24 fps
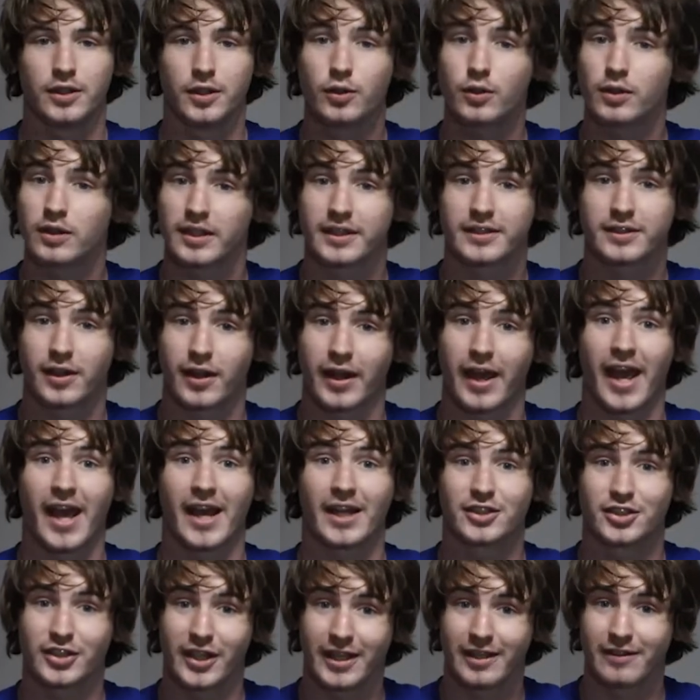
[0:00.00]
You clicked on a
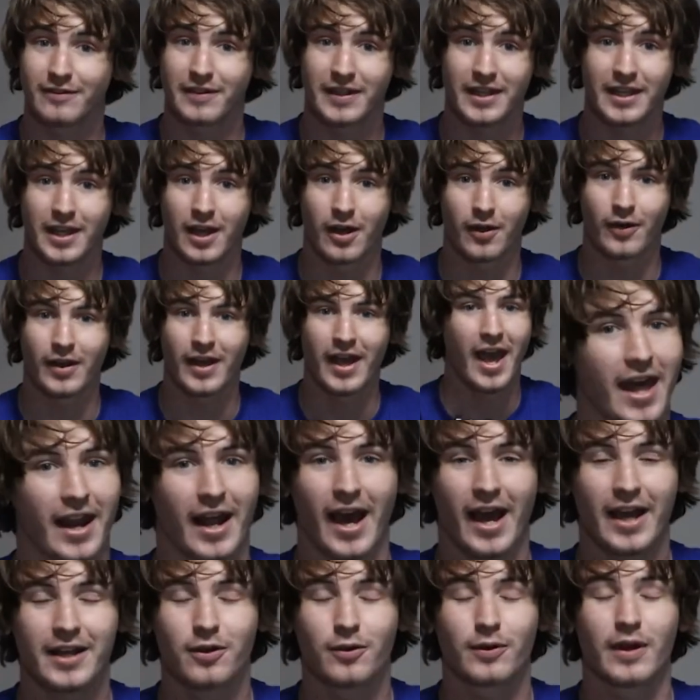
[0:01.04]
handshaking video, and
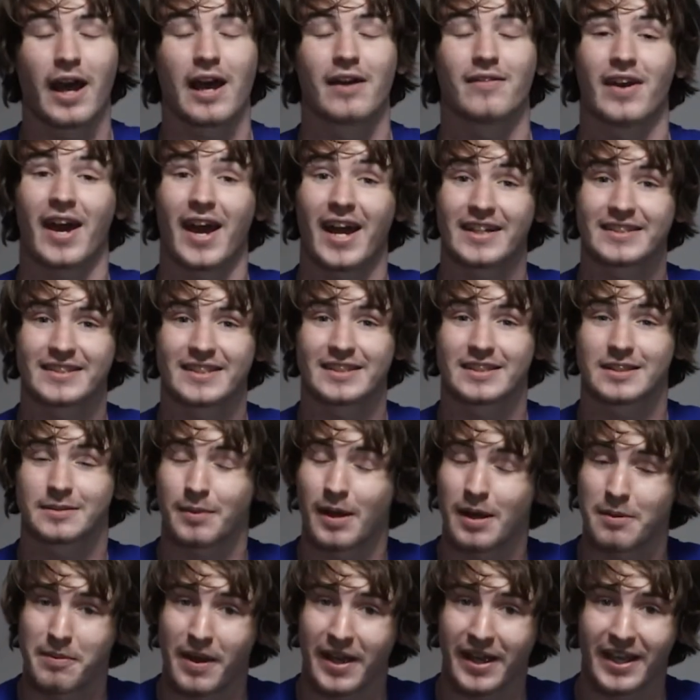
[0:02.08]
I don't have access to
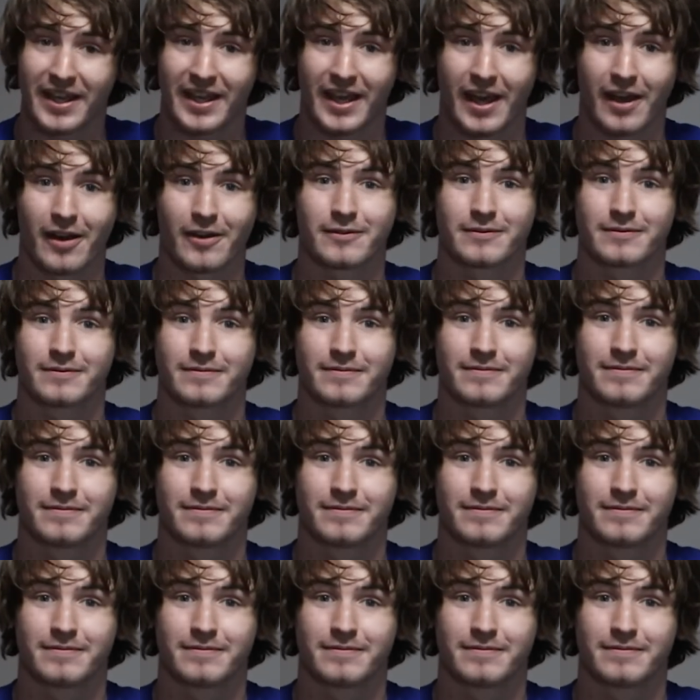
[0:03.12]
my bank account.